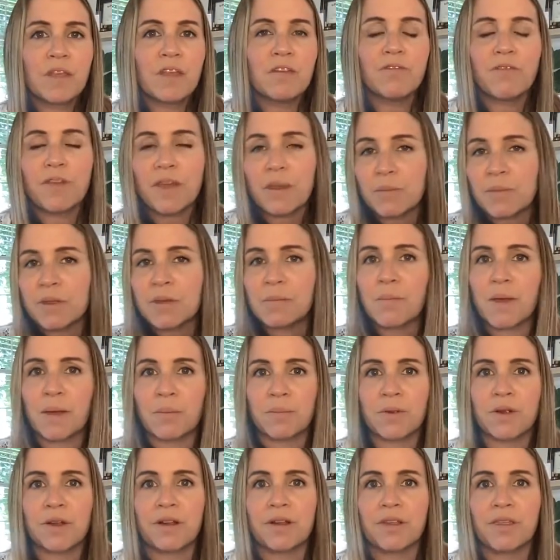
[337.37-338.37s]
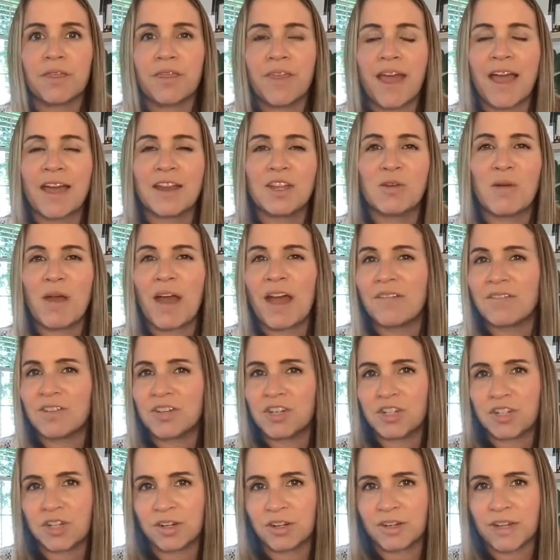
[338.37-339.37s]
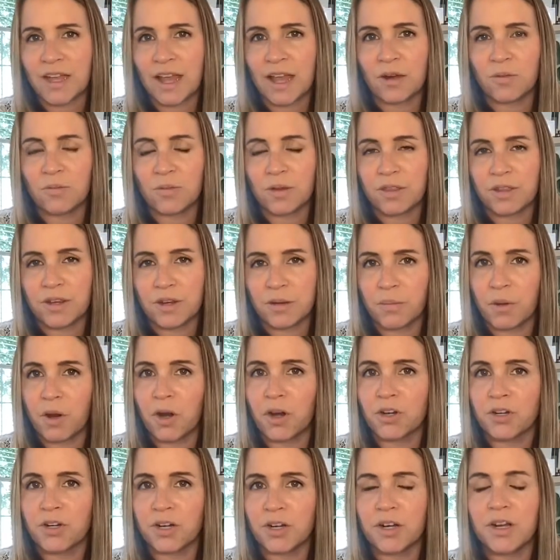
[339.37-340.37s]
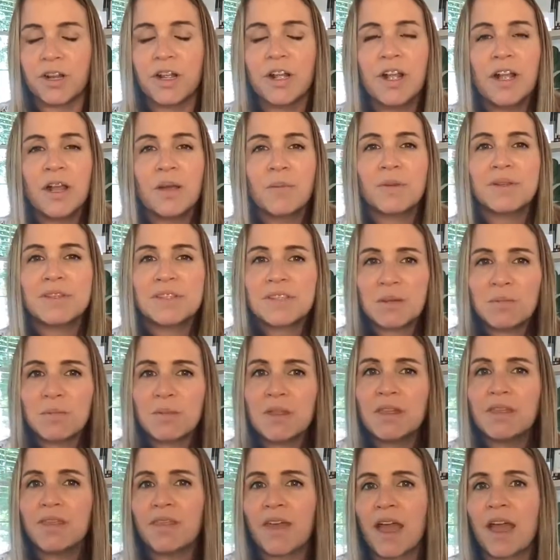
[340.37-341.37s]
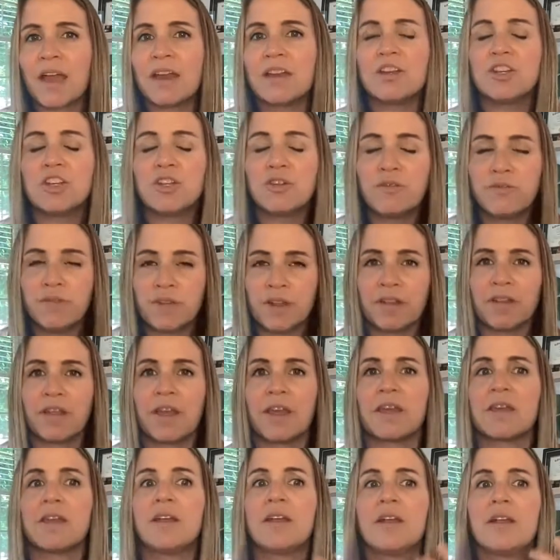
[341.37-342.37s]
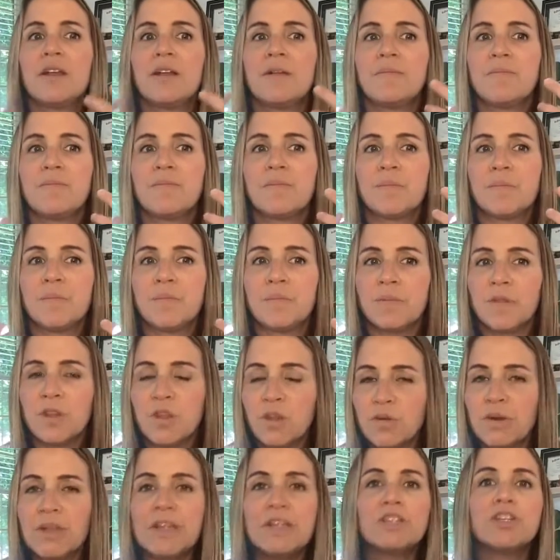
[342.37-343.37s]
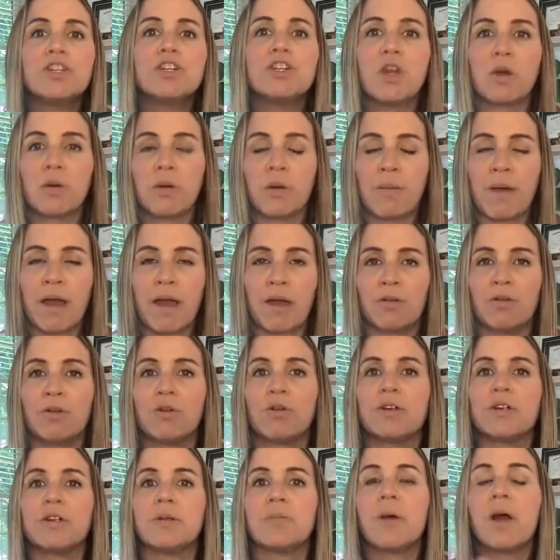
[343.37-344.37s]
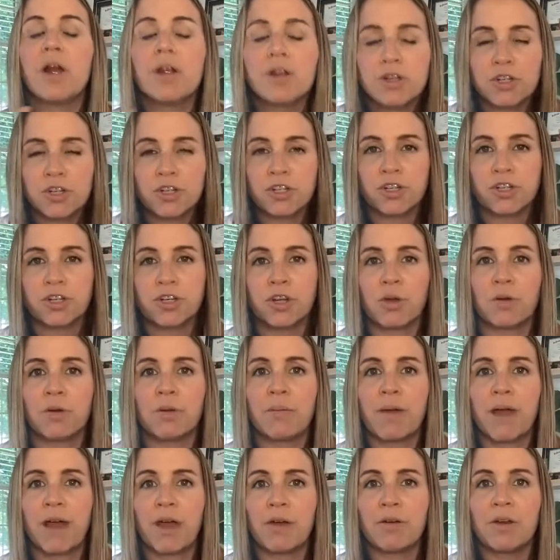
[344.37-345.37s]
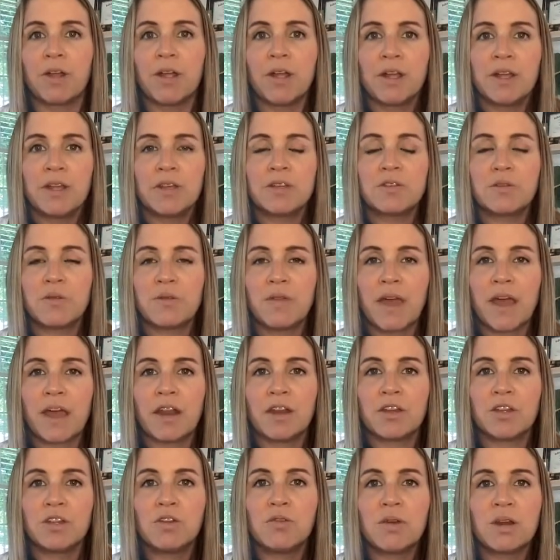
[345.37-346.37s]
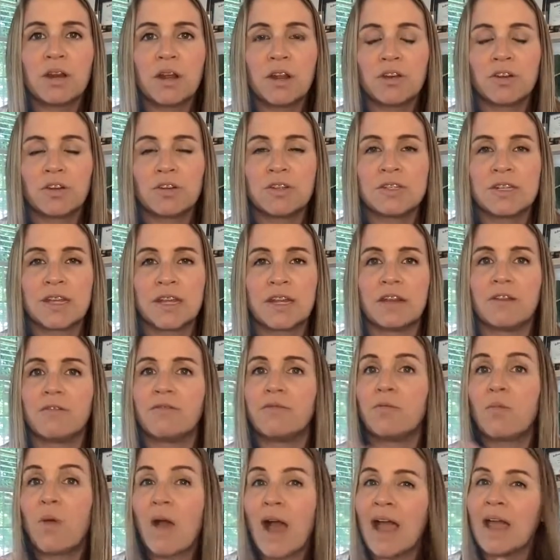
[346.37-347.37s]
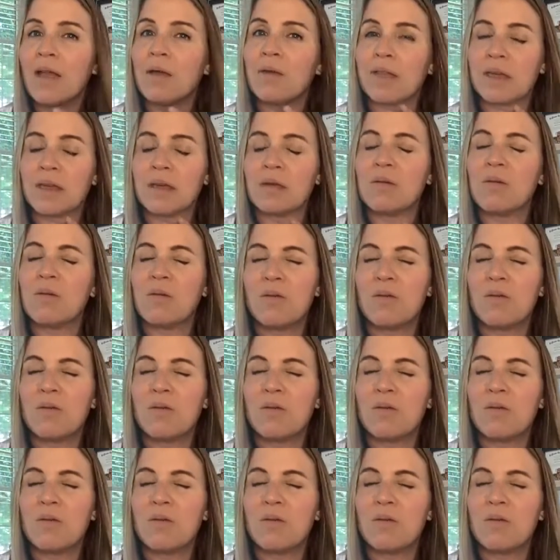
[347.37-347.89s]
family member that you haven't shared yet with your partner, but something that you feel like you need to know about or your partner should know about so that you can understand of why like